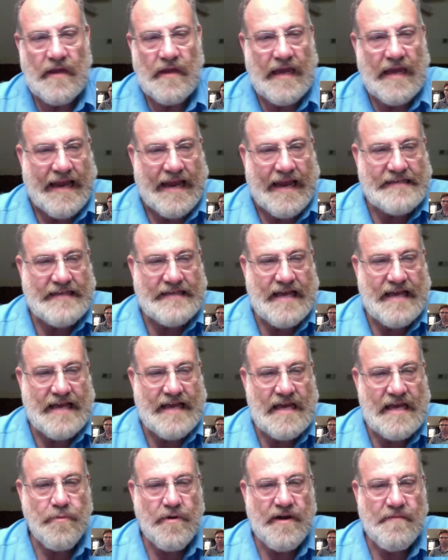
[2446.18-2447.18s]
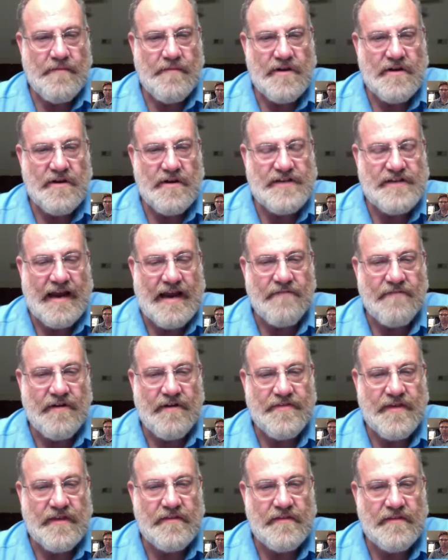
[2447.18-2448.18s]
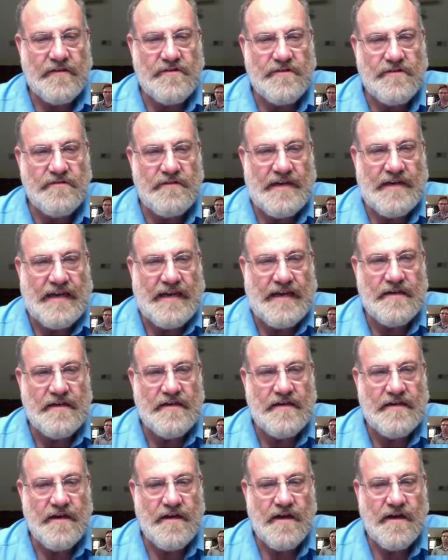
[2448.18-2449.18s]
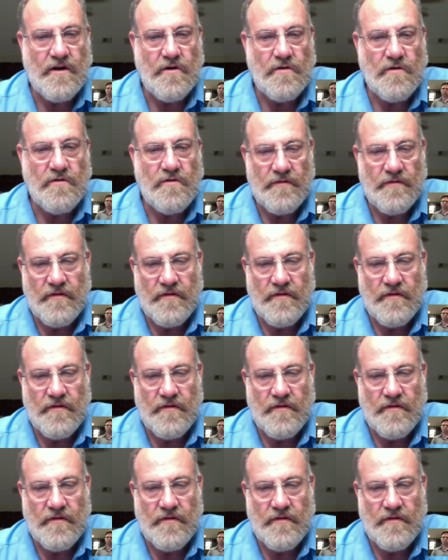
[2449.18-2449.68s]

And that's kind of pretty much everything that you need to know